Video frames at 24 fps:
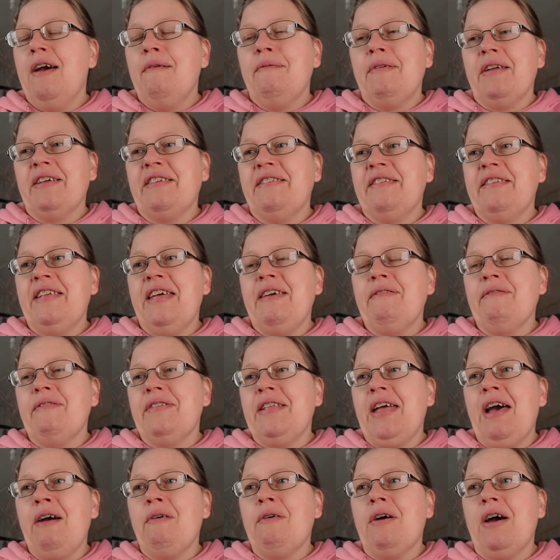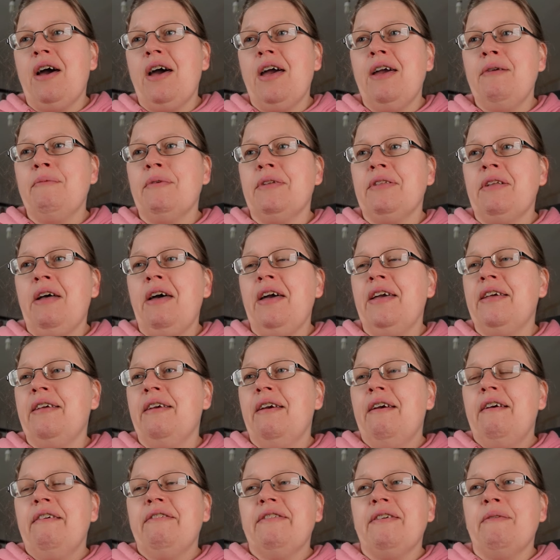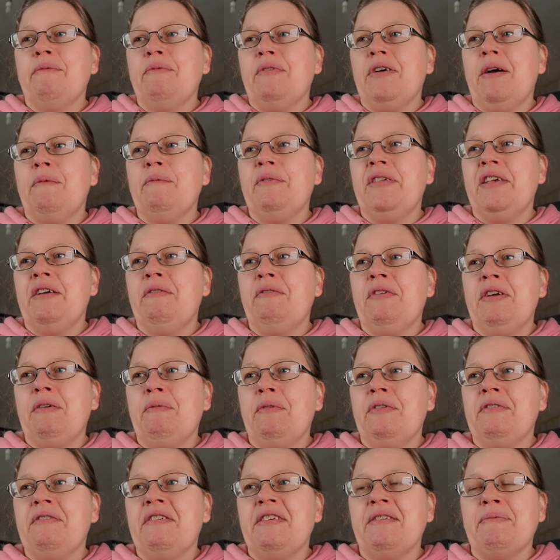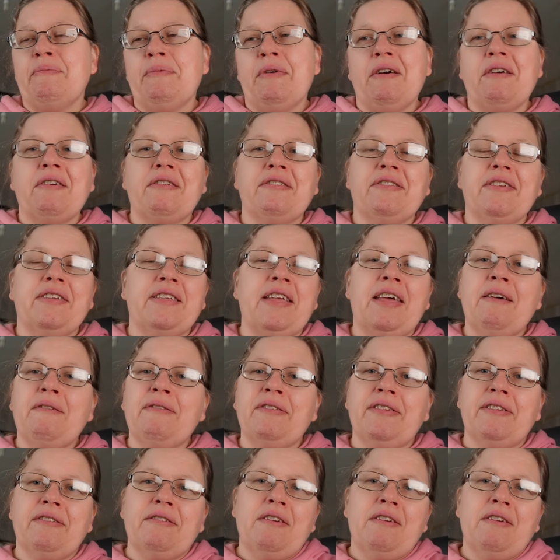like I said, even now at home at night, sometimes he'll read one of his books, and he'll